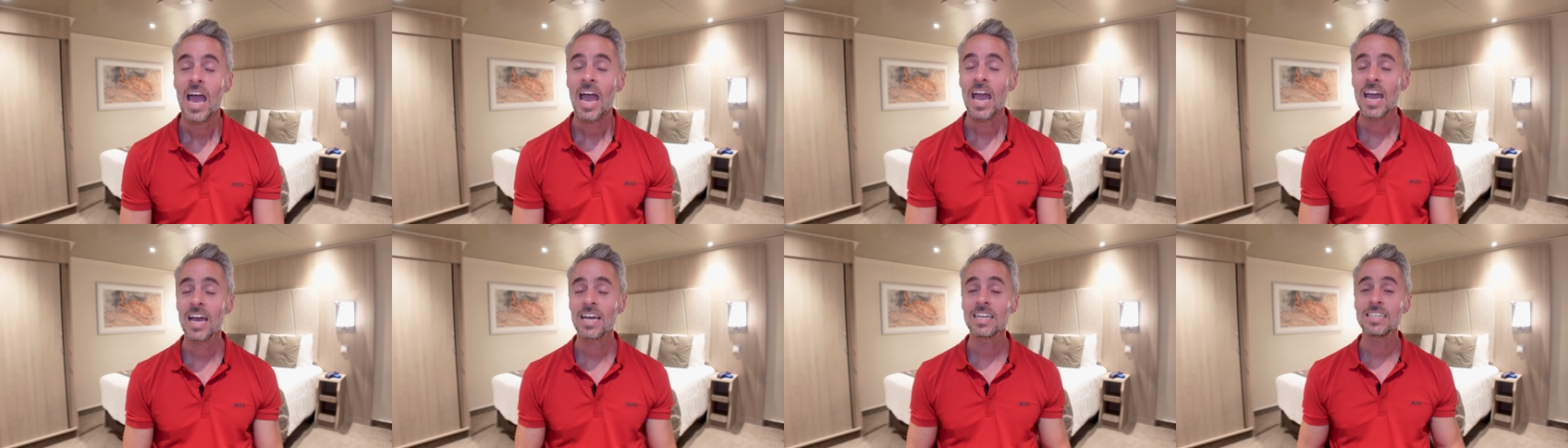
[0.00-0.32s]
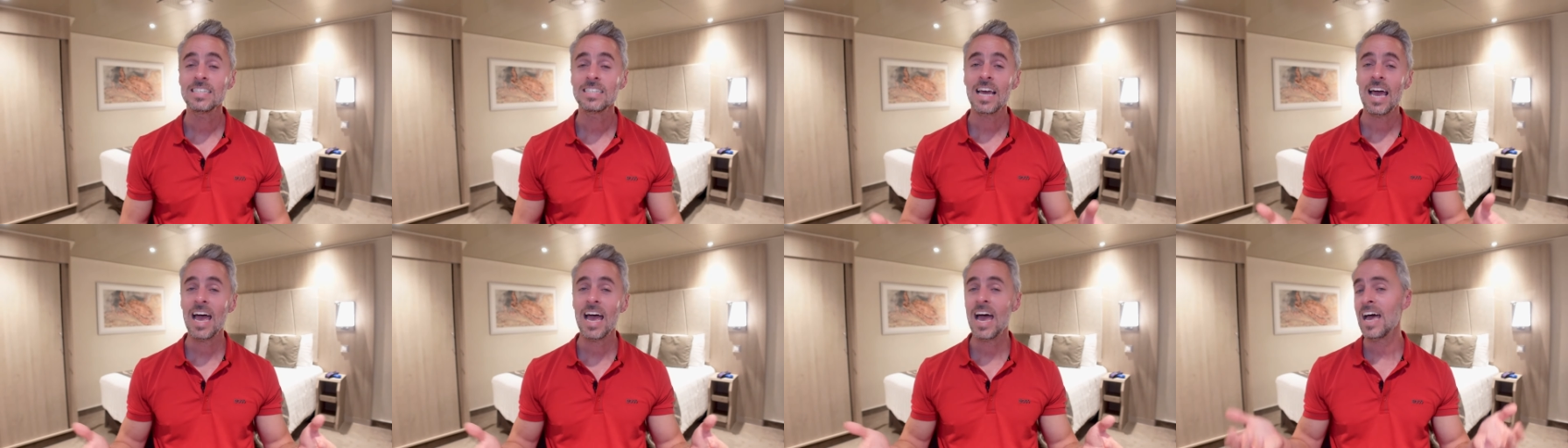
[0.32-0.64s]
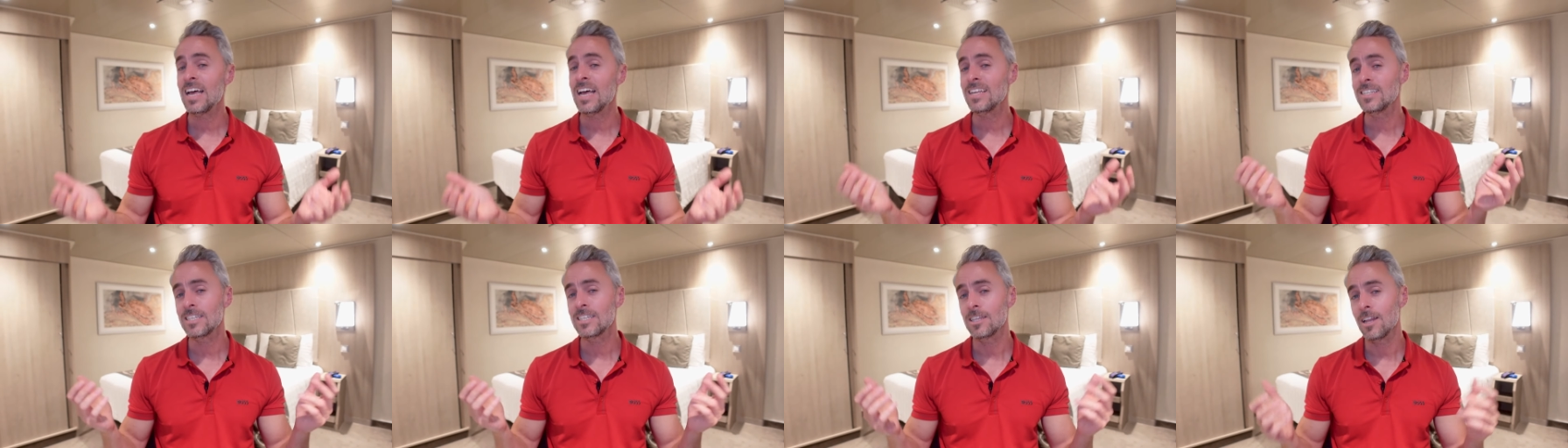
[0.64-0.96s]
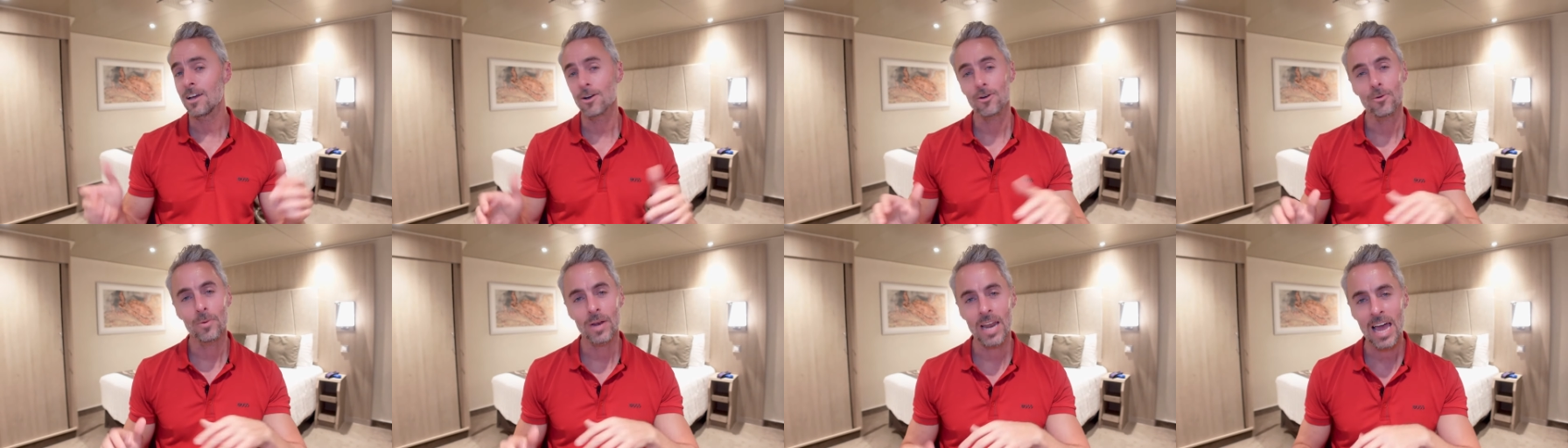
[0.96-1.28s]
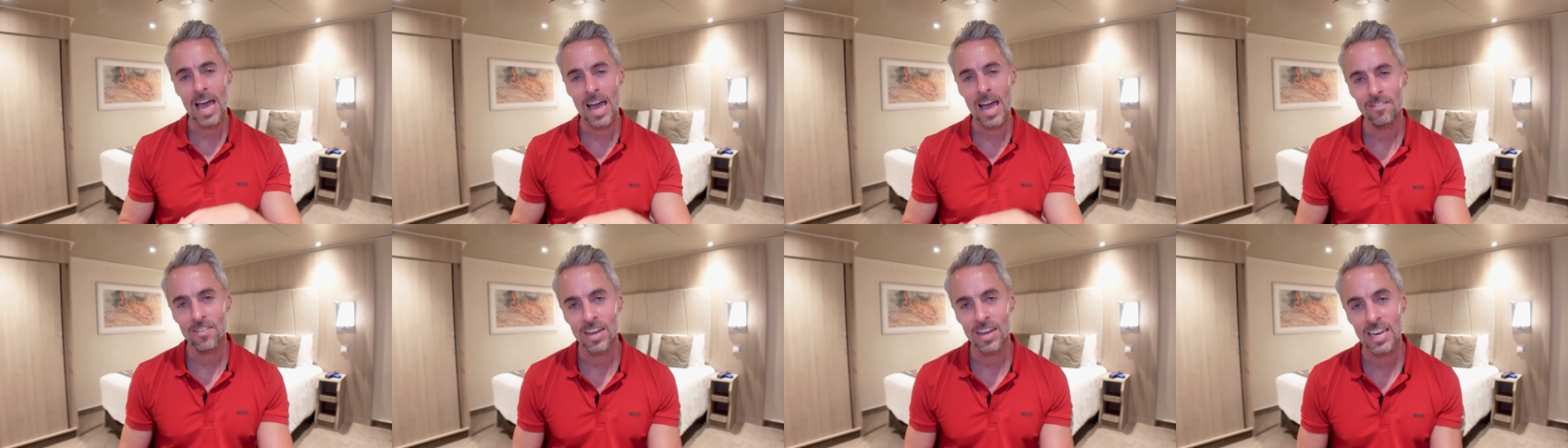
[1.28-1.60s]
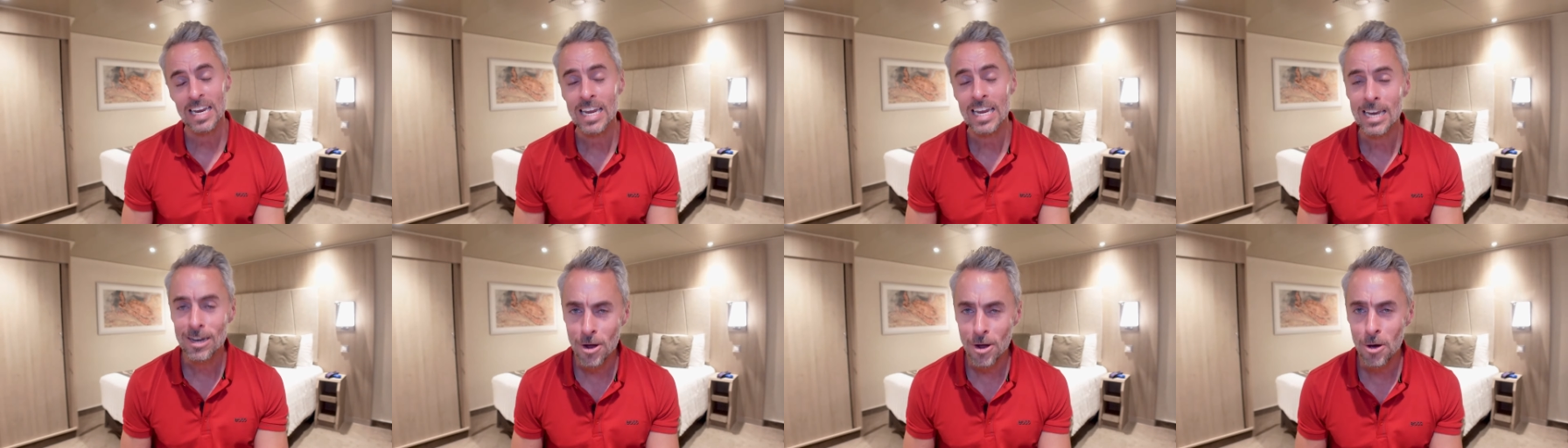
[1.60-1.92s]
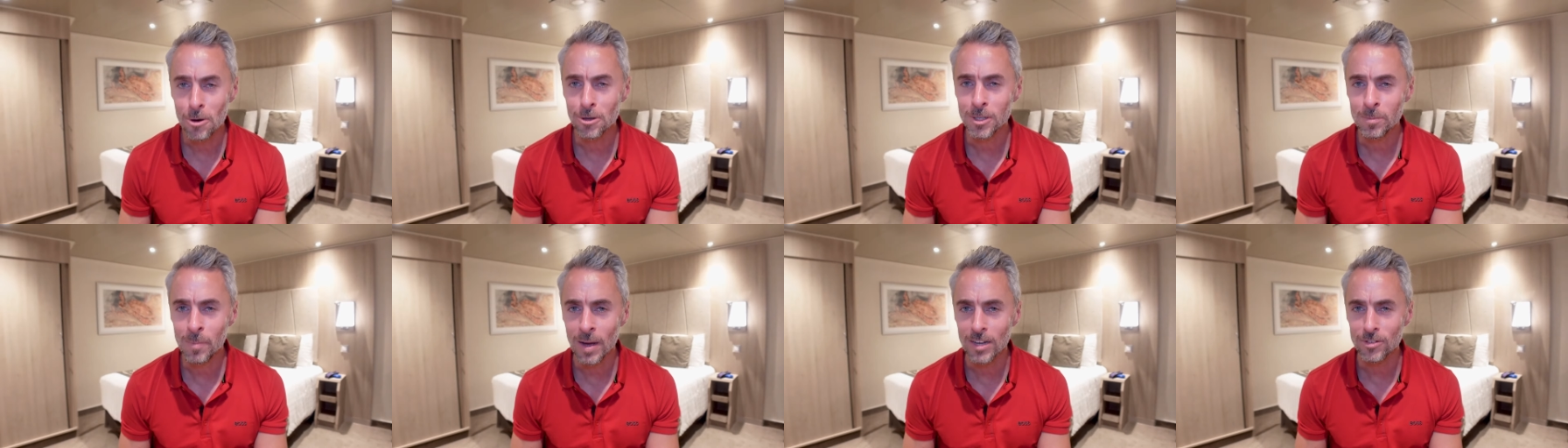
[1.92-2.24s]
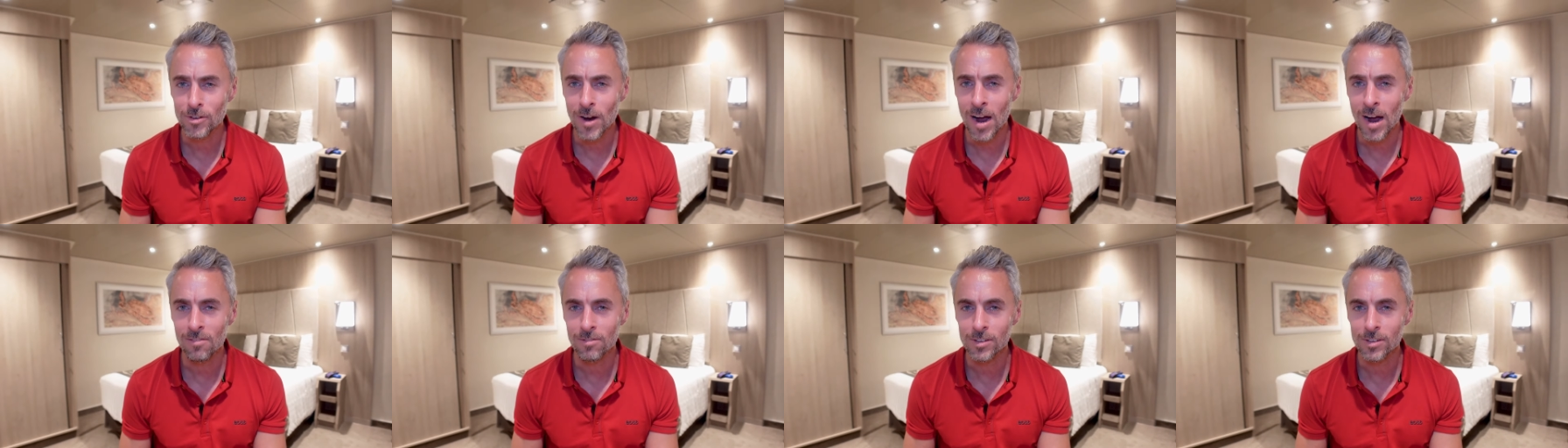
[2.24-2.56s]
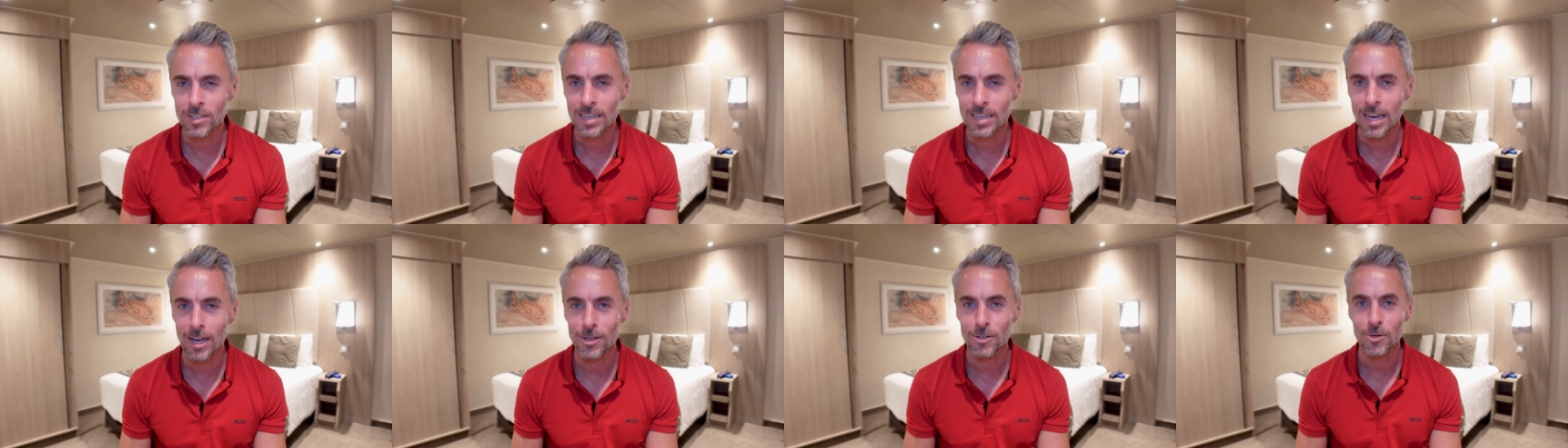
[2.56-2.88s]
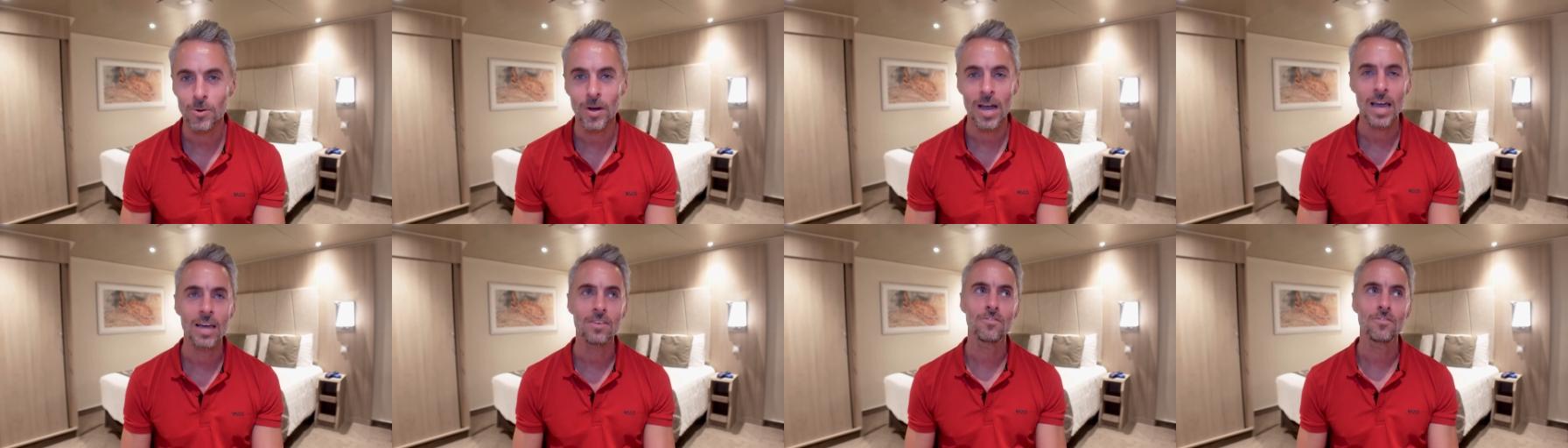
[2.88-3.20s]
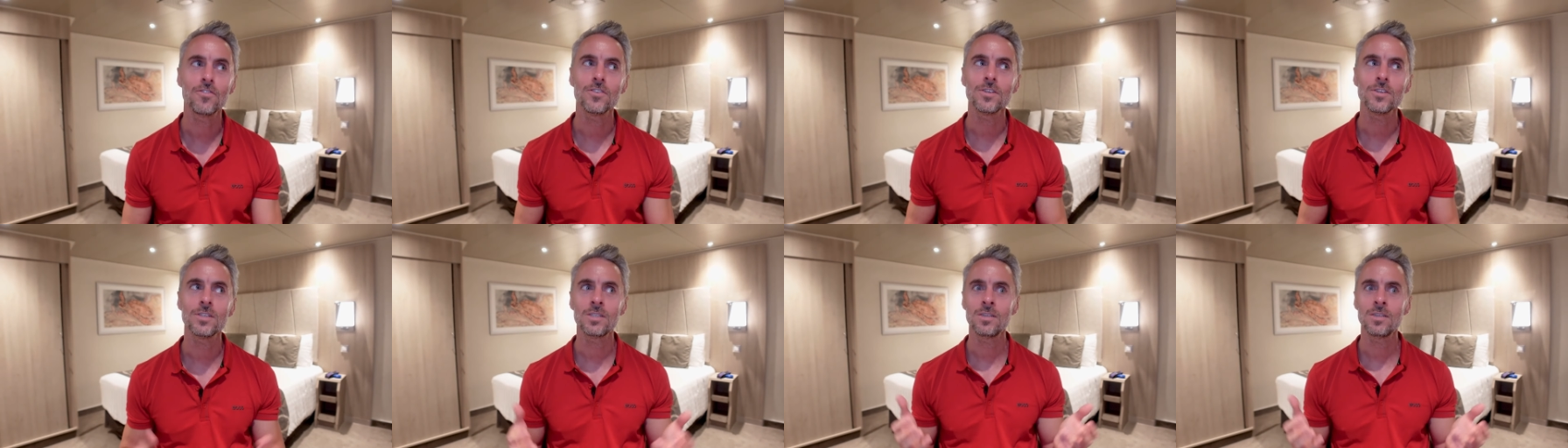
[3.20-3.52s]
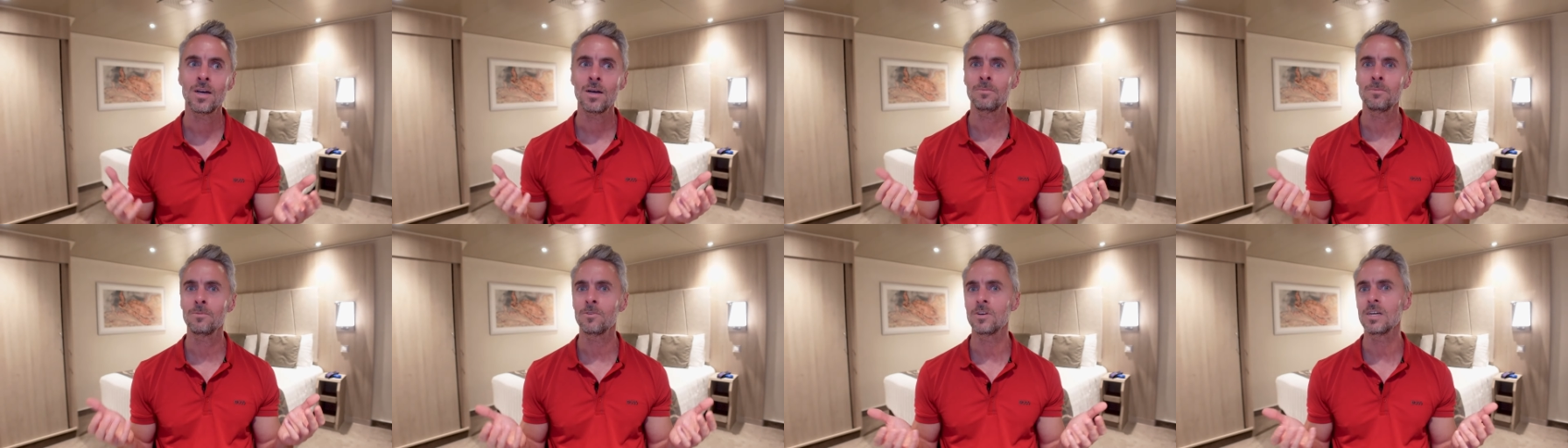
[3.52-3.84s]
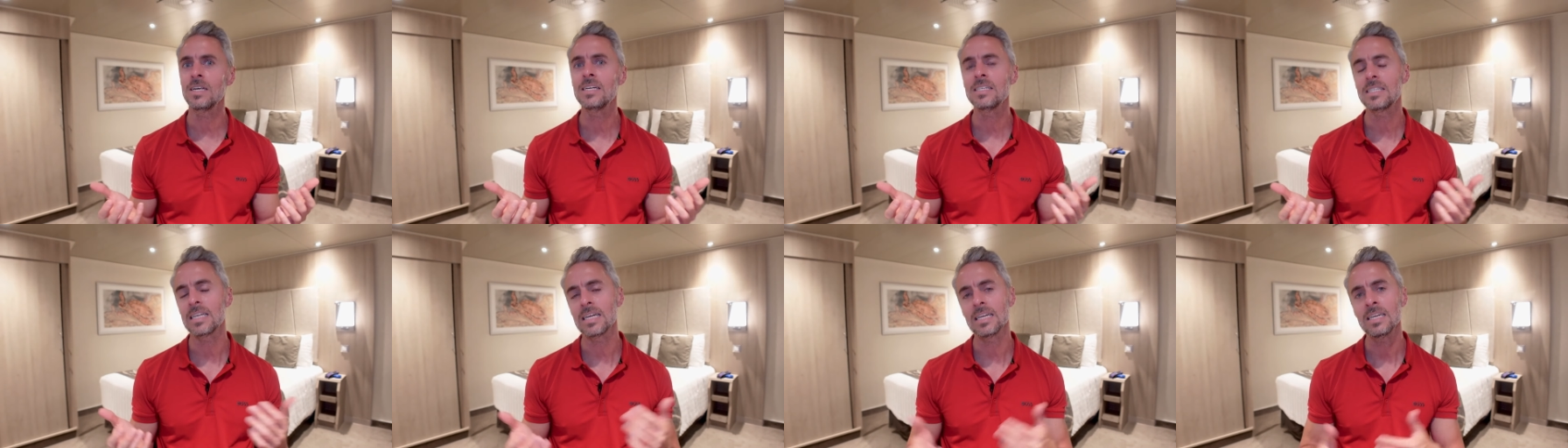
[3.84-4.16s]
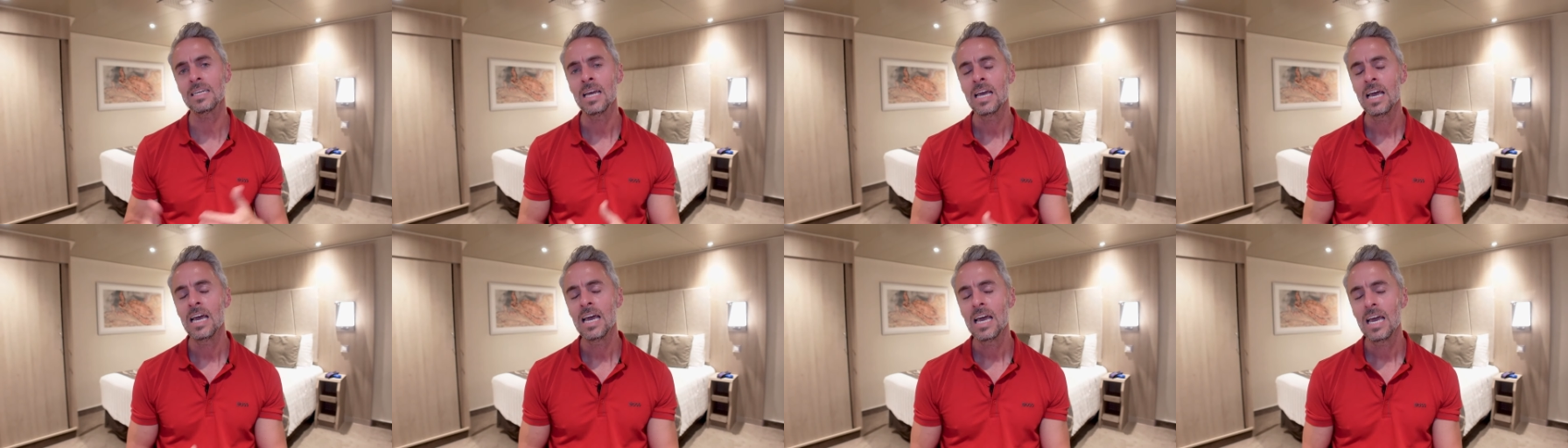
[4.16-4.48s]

And as luck would have it, he knows my travel schedule, and for some reason,